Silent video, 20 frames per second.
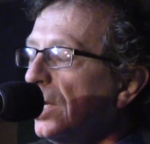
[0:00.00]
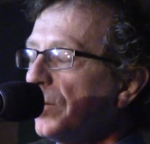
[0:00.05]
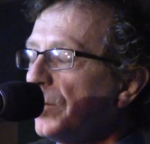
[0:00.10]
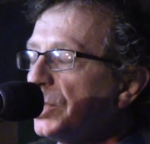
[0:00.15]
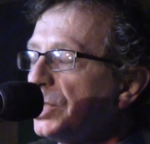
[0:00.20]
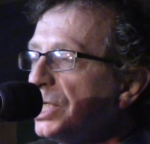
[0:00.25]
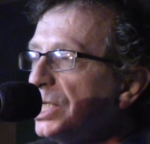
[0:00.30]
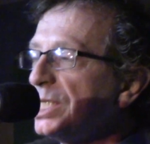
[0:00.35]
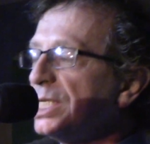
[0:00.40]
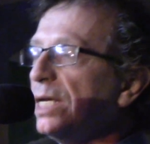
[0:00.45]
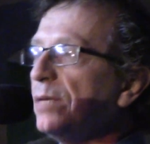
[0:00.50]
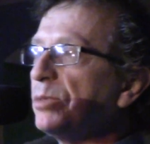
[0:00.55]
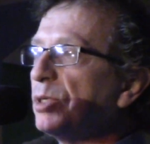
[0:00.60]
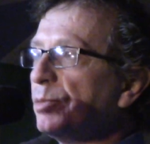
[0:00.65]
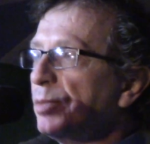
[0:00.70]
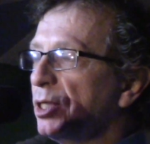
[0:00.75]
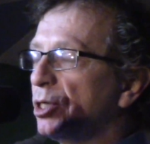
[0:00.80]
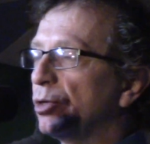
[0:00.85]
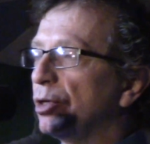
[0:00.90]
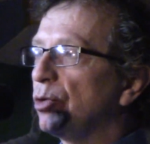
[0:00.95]
But she seemed to
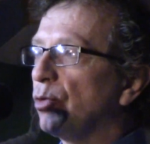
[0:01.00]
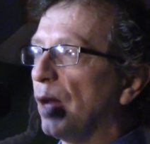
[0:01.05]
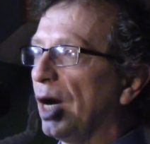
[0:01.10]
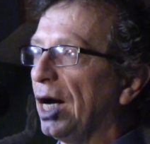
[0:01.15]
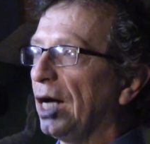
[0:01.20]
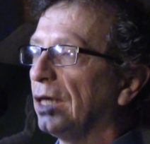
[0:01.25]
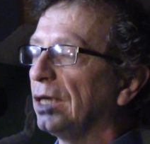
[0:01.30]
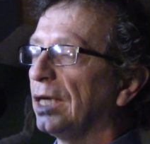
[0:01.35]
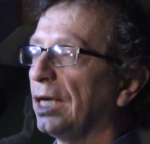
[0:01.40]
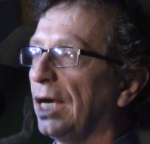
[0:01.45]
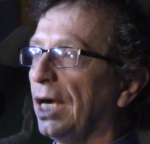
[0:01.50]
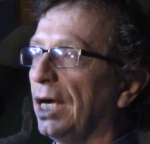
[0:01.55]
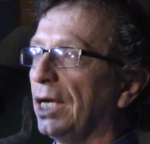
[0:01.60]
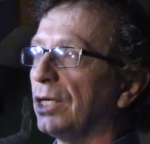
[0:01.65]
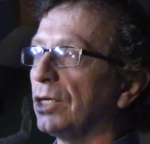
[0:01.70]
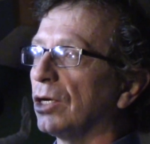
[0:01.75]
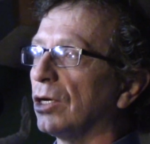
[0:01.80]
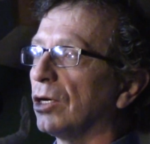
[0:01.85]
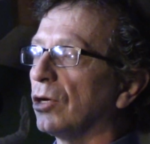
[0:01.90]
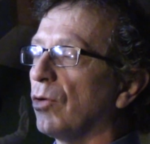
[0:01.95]
be doing well,
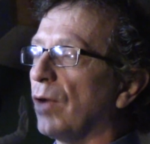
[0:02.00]
and her